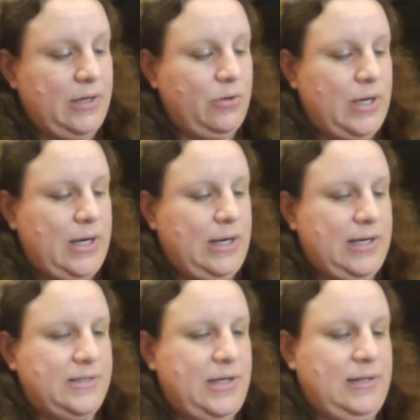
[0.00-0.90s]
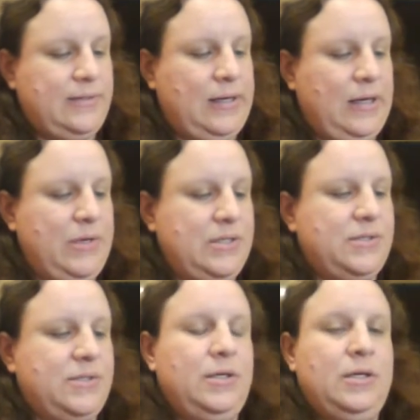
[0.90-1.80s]
grade Isaiah
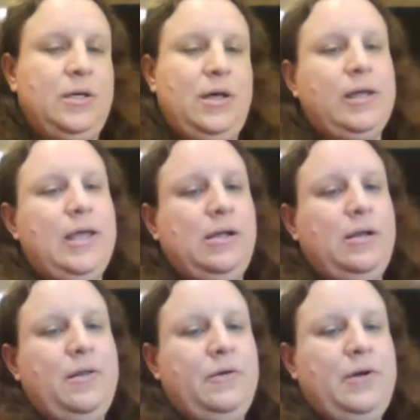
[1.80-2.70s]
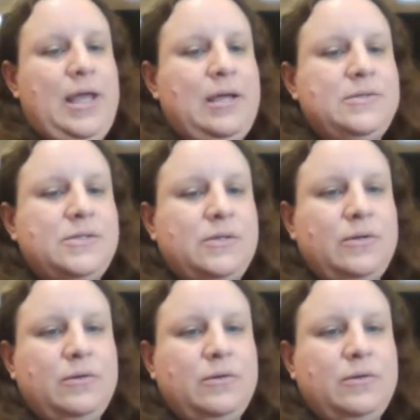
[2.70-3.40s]
Thomas. Again, another 8.